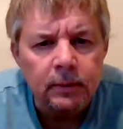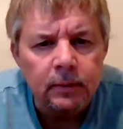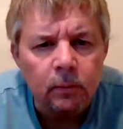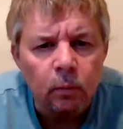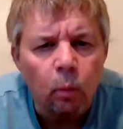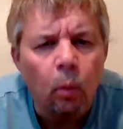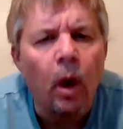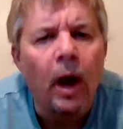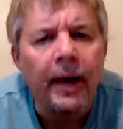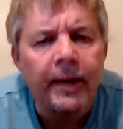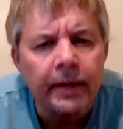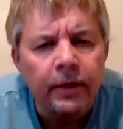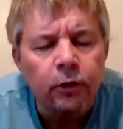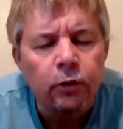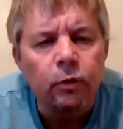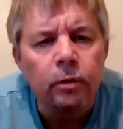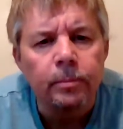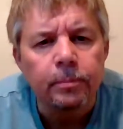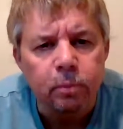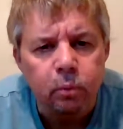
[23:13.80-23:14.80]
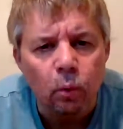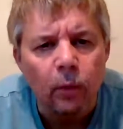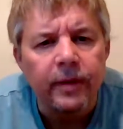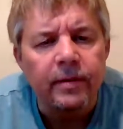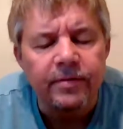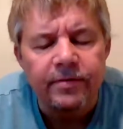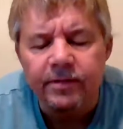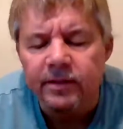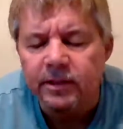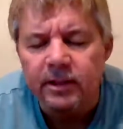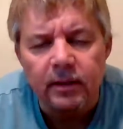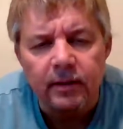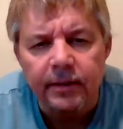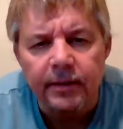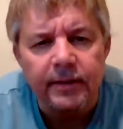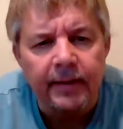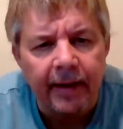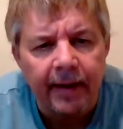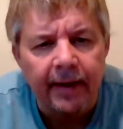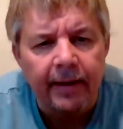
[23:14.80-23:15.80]
Why did your employee physically
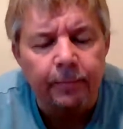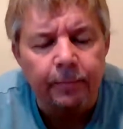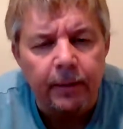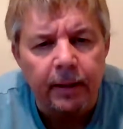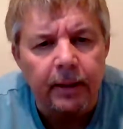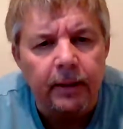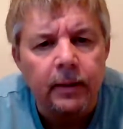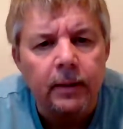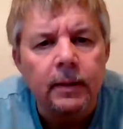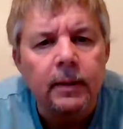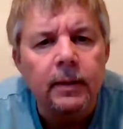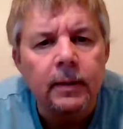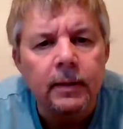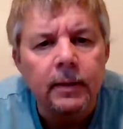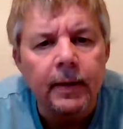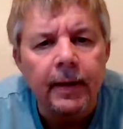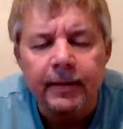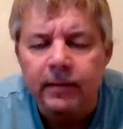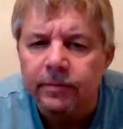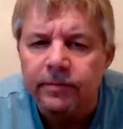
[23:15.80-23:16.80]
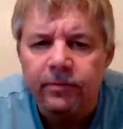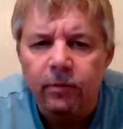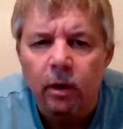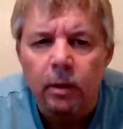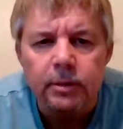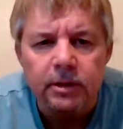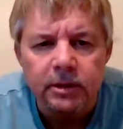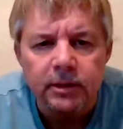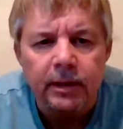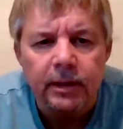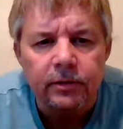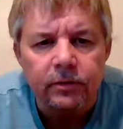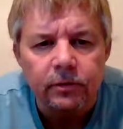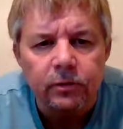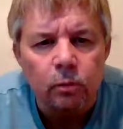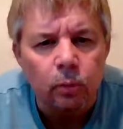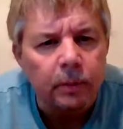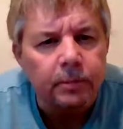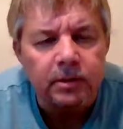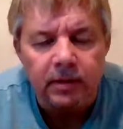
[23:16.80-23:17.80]
attack me at the pharmacy entrance?
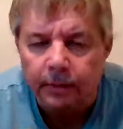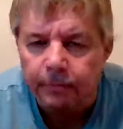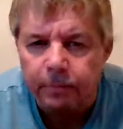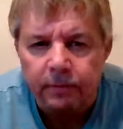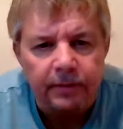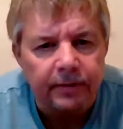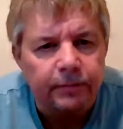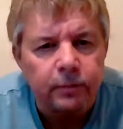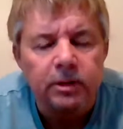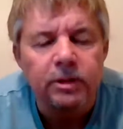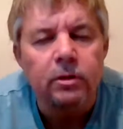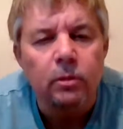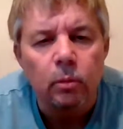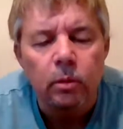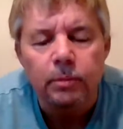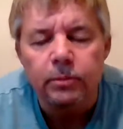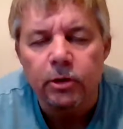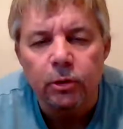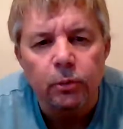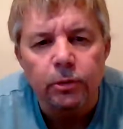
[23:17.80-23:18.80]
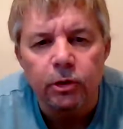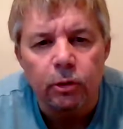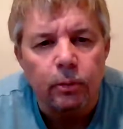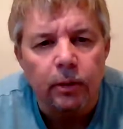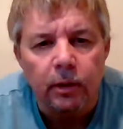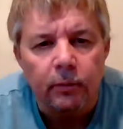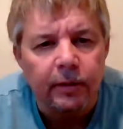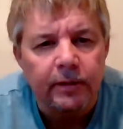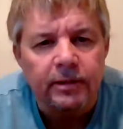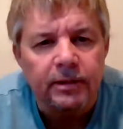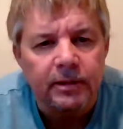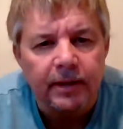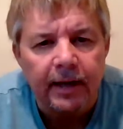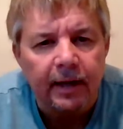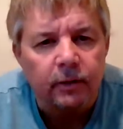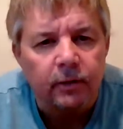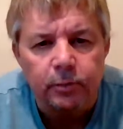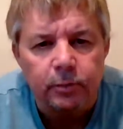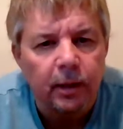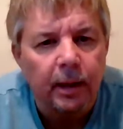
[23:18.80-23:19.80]
Why? Because I believe because of what I'm doing to you. And I read the
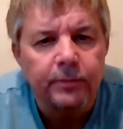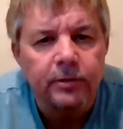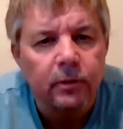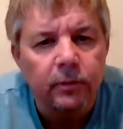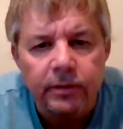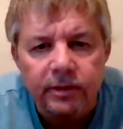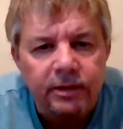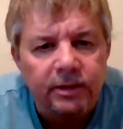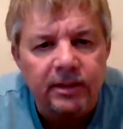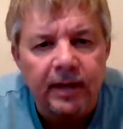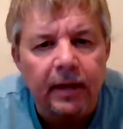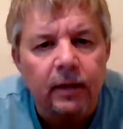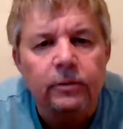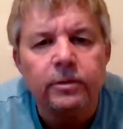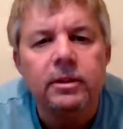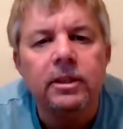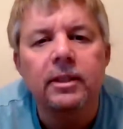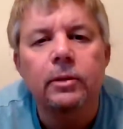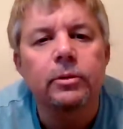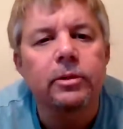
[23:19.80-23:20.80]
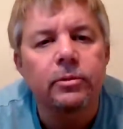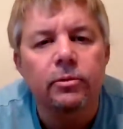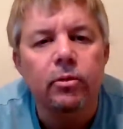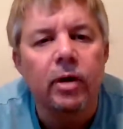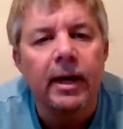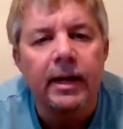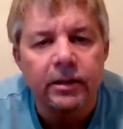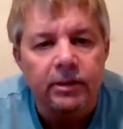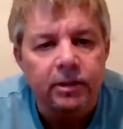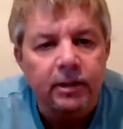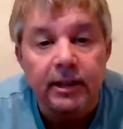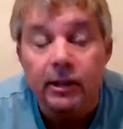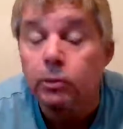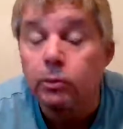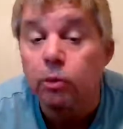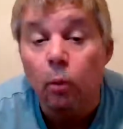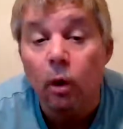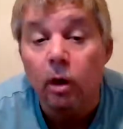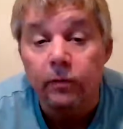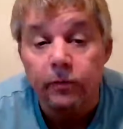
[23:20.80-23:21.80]
salaries. Perhaps I read the salaries and he was enraged. He
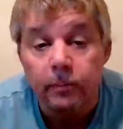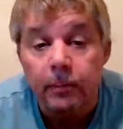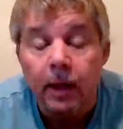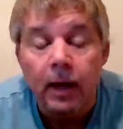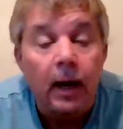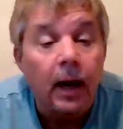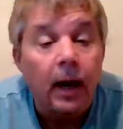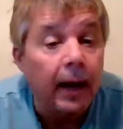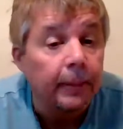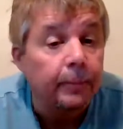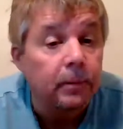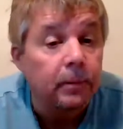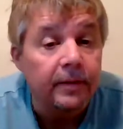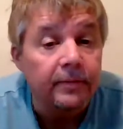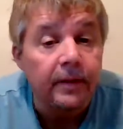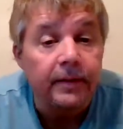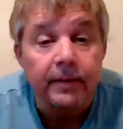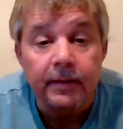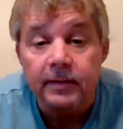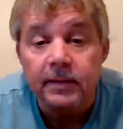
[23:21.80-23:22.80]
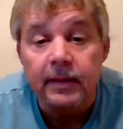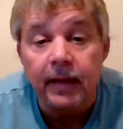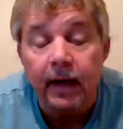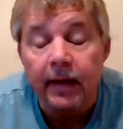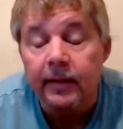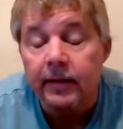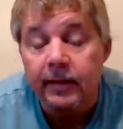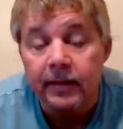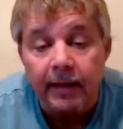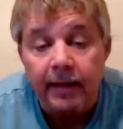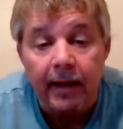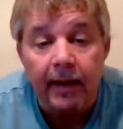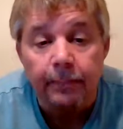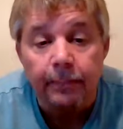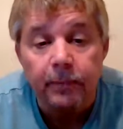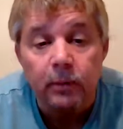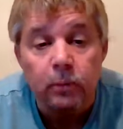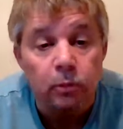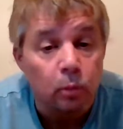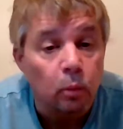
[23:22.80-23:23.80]
was one of them. I believe that this guy that attacked
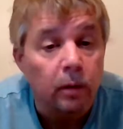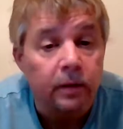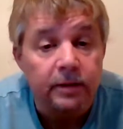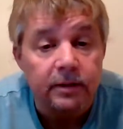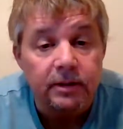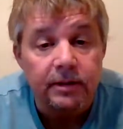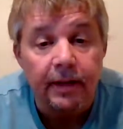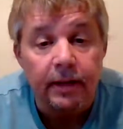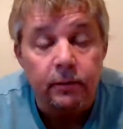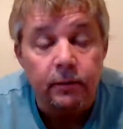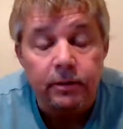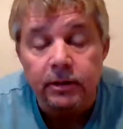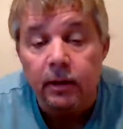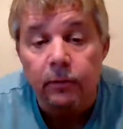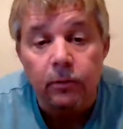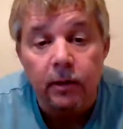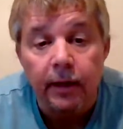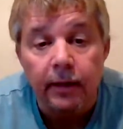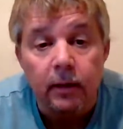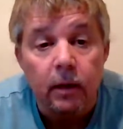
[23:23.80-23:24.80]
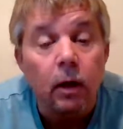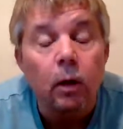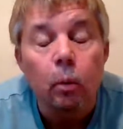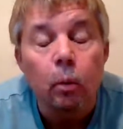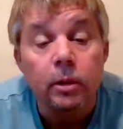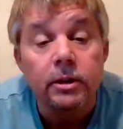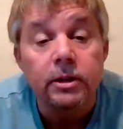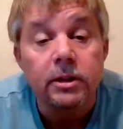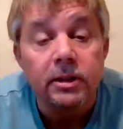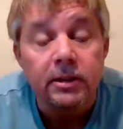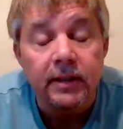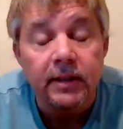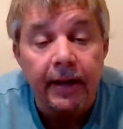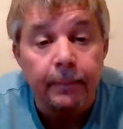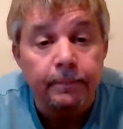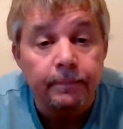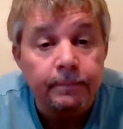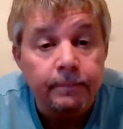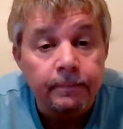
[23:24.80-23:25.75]
me was one of the salaries I read. What's his name?